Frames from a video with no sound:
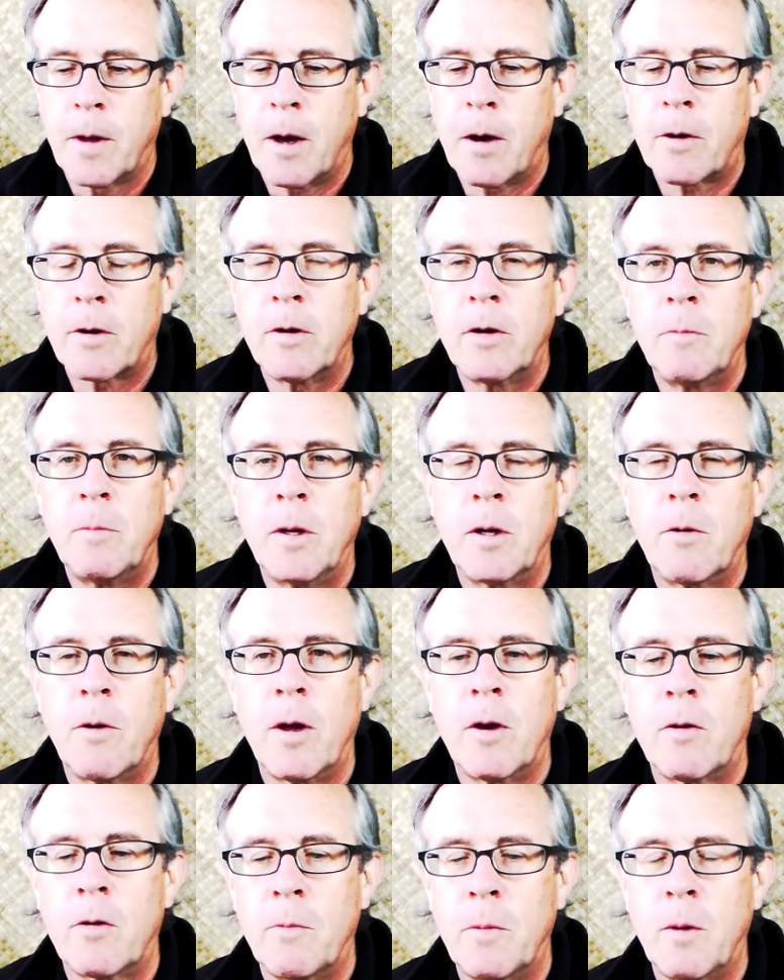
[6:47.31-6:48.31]
How can you be
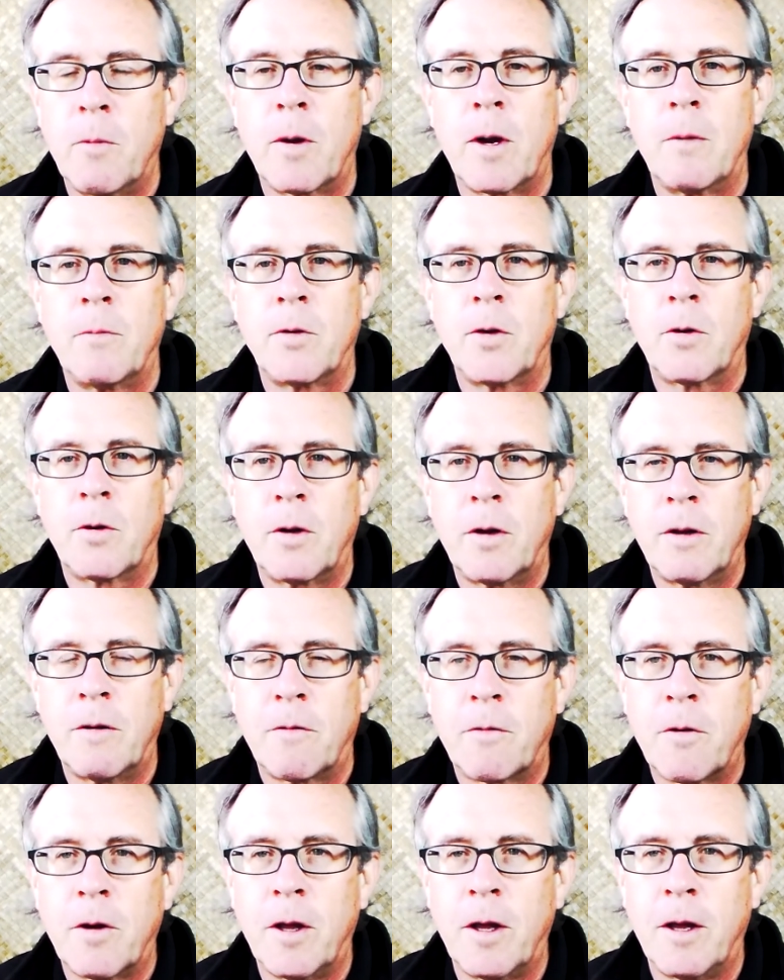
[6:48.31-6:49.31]
greater than me when I'm
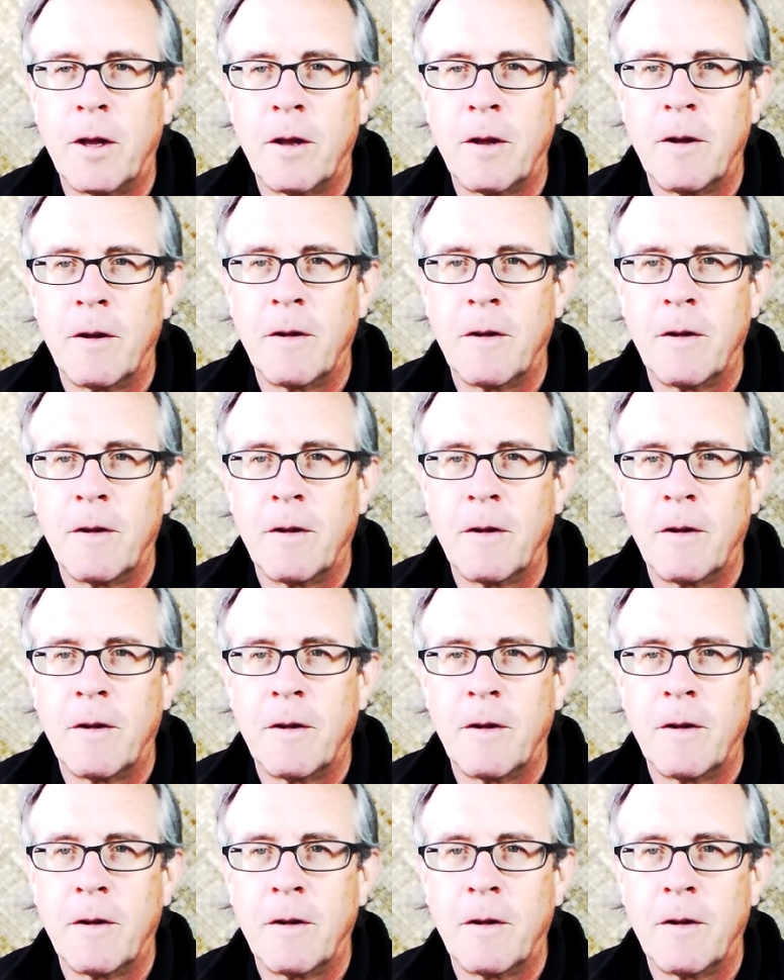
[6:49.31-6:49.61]
totally free?